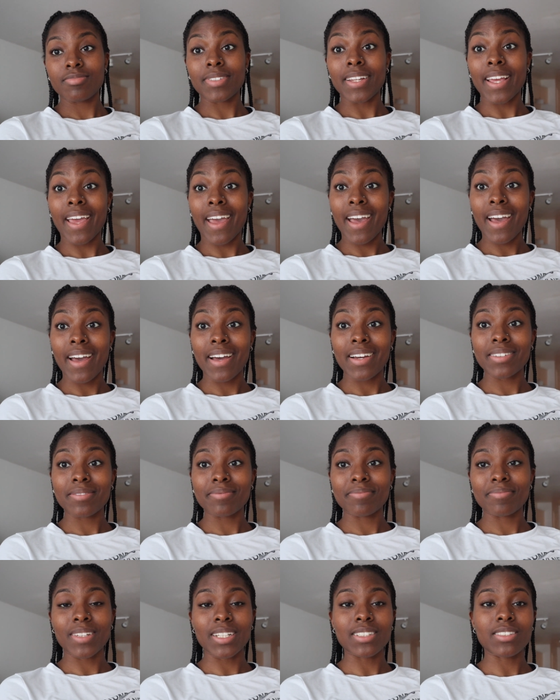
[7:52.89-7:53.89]
yeah,
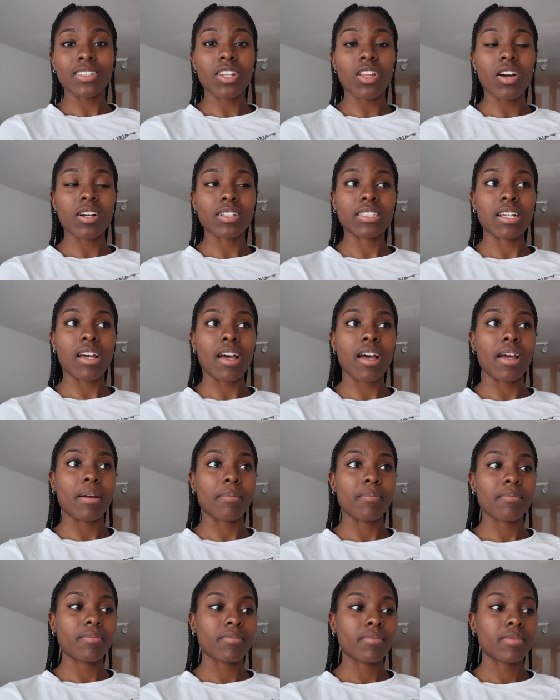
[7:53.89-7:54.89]
that's a long time
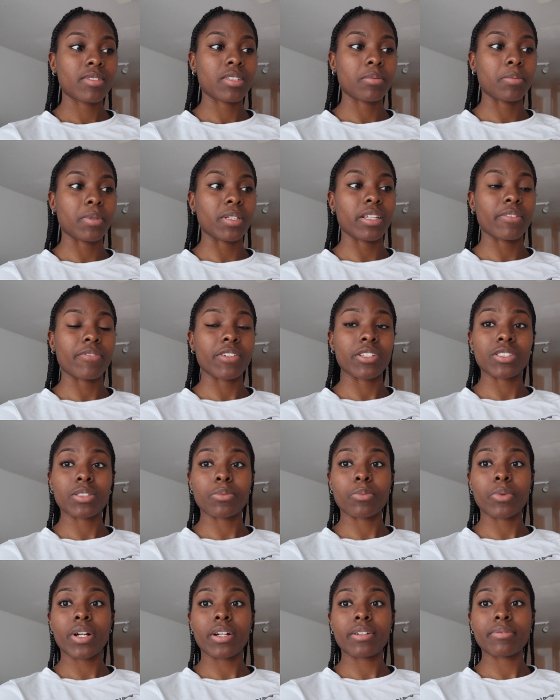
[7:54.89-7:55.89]
to be living
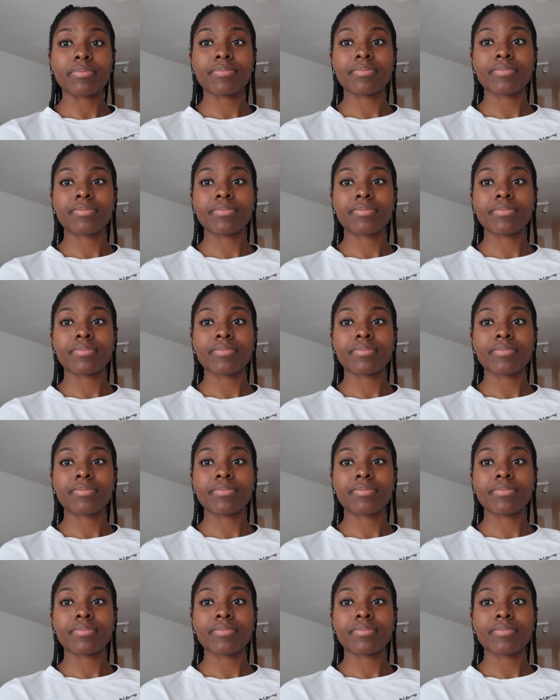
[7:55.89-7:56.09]
somewhere.